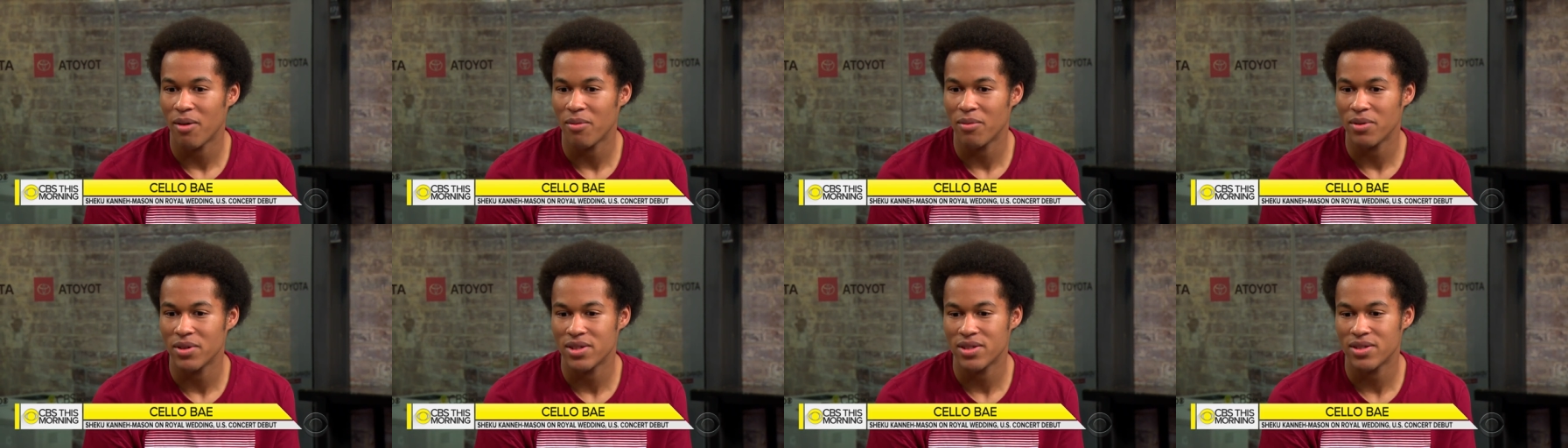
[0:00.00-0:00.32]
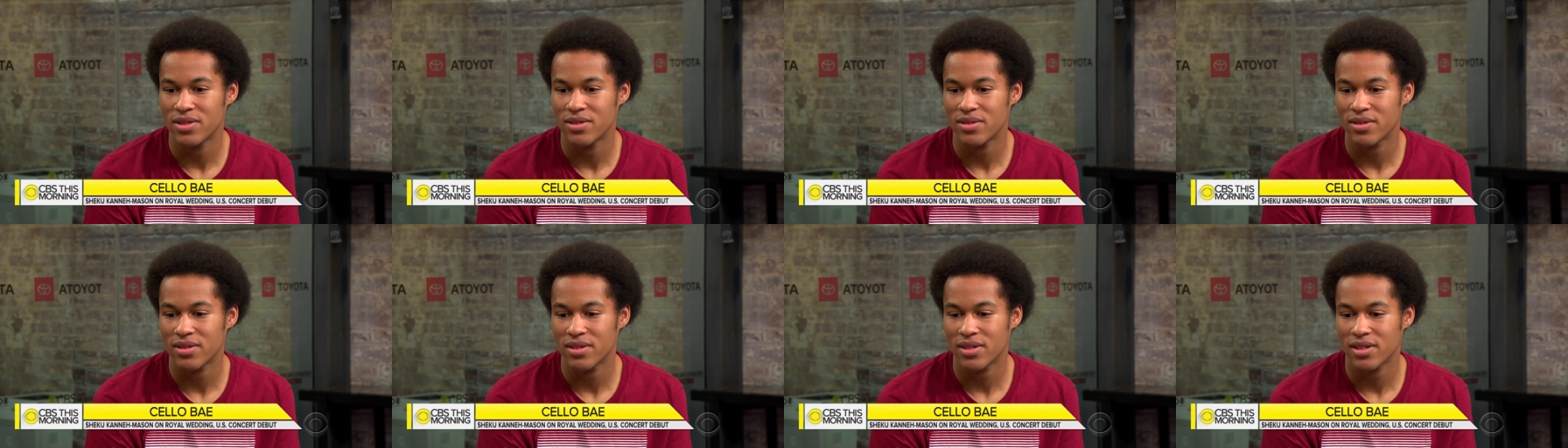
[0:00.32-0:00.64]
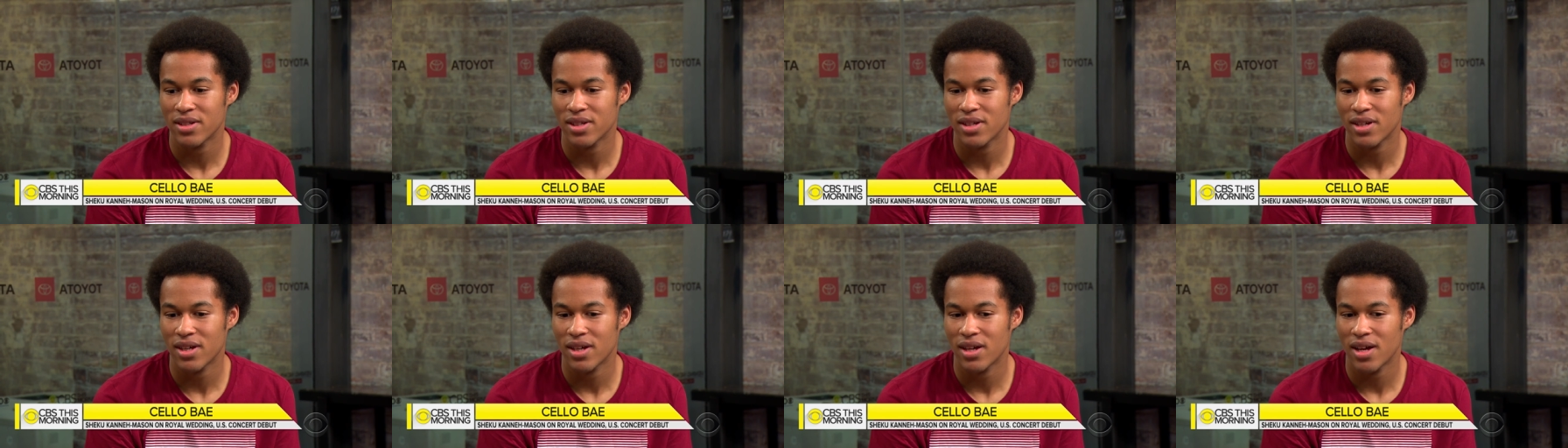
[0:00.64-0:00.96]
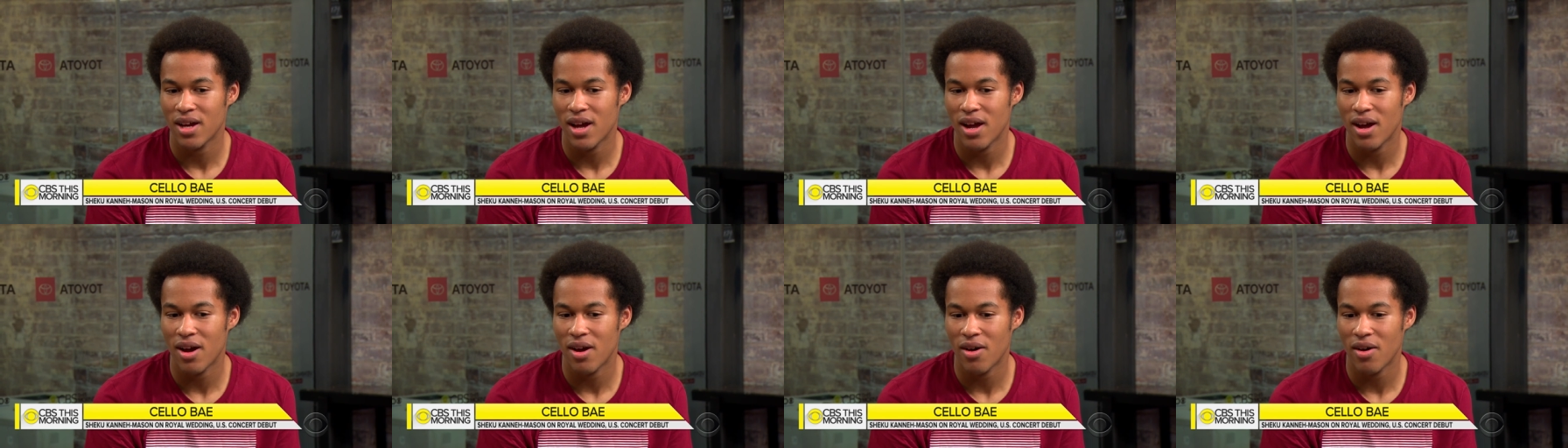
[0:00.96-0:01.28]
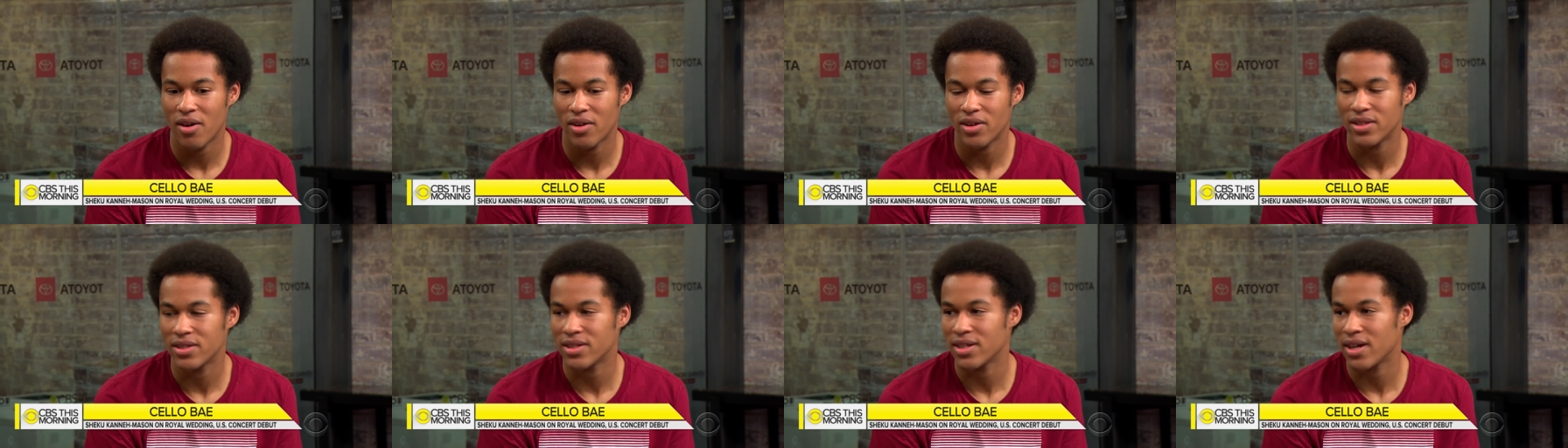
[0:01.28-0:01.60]
was
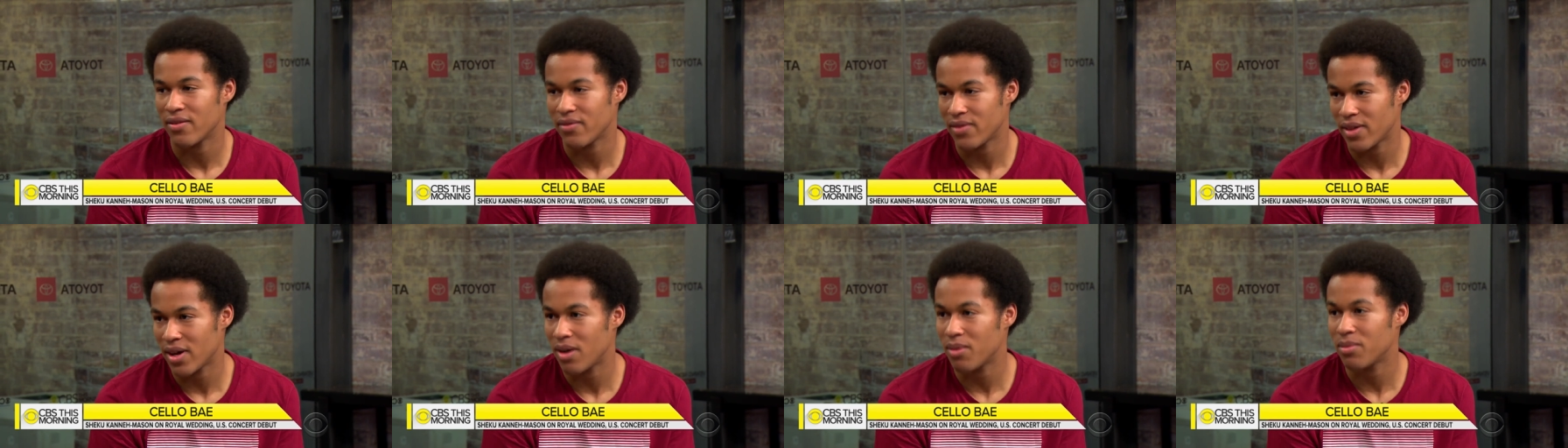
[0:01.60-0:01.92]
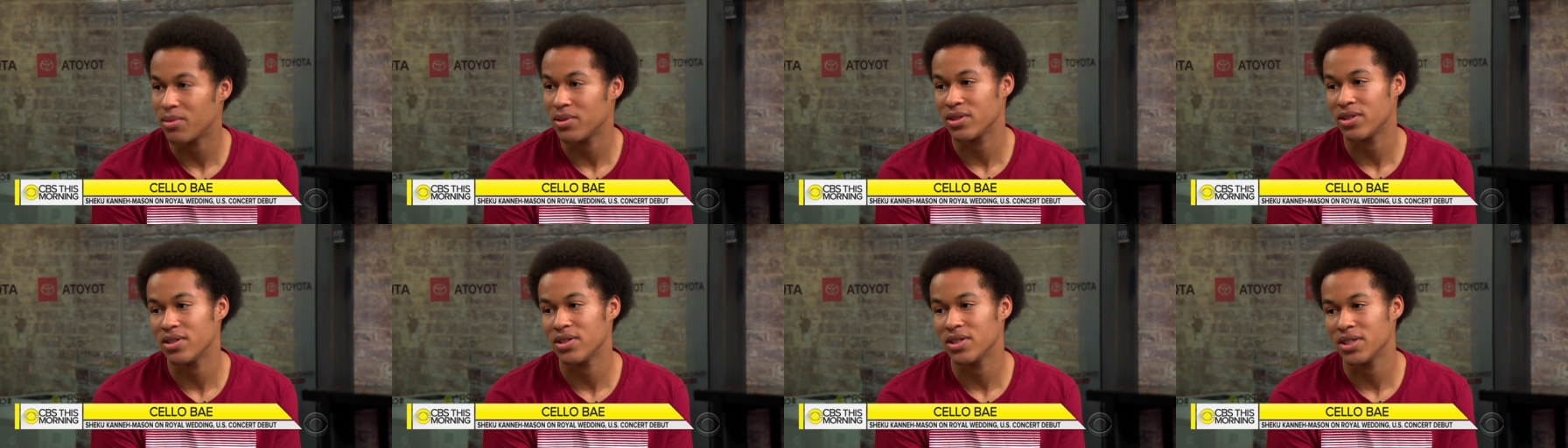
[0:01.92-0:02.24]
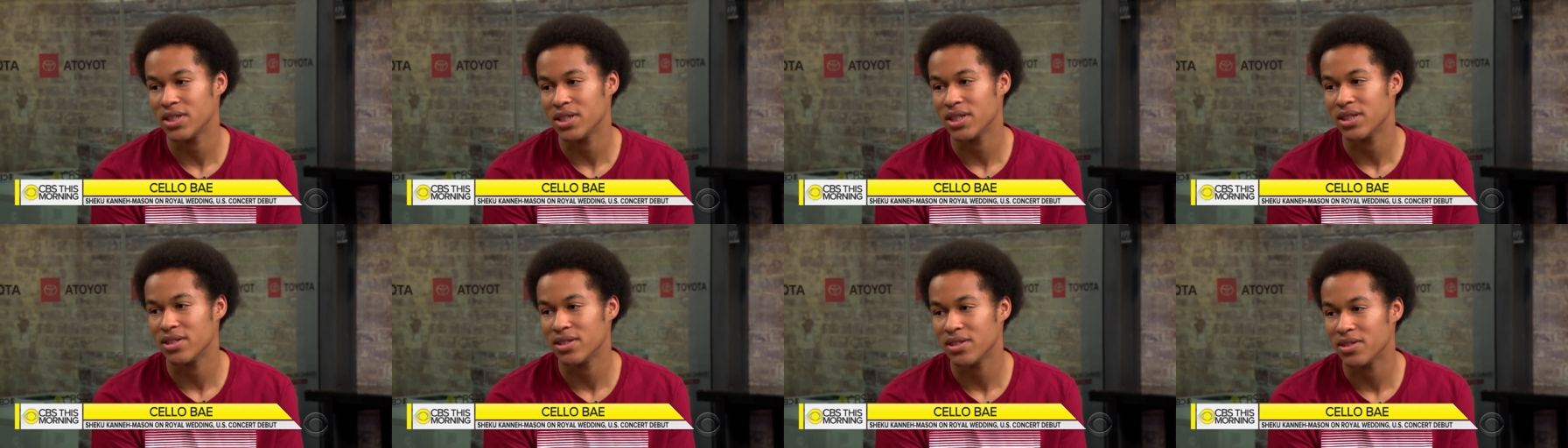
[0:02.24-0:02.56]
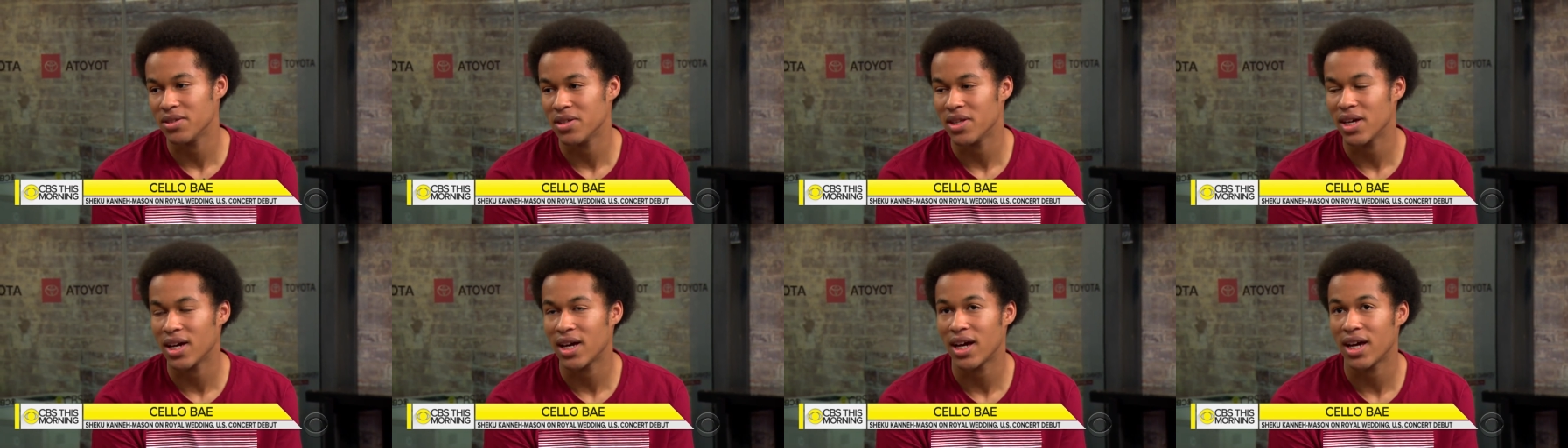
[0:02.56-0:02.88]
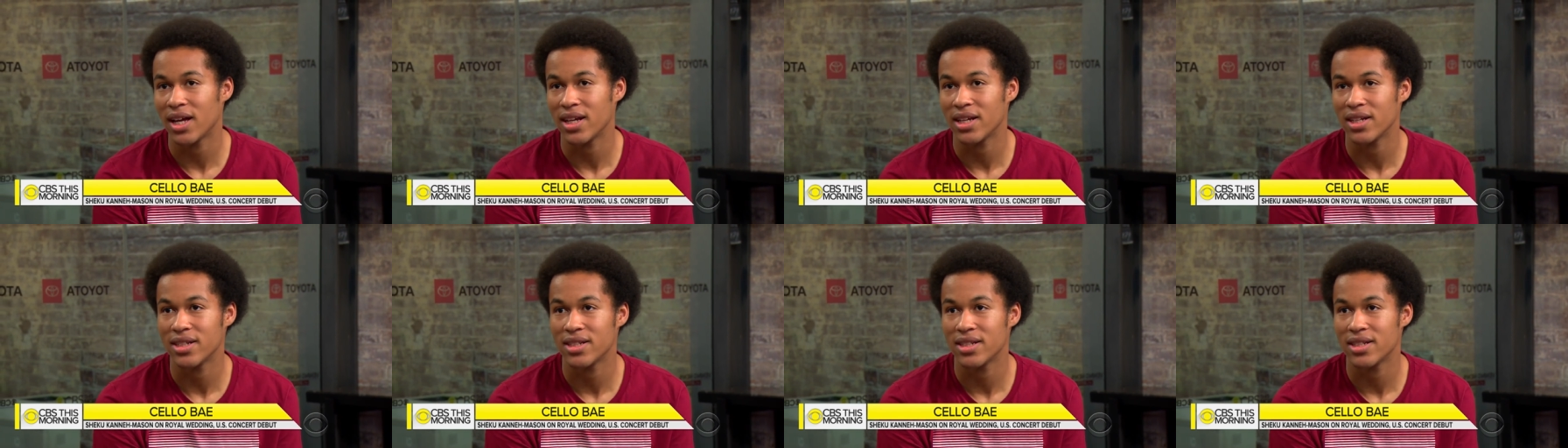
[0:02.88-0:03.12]
honoured to have that opportunity to do that.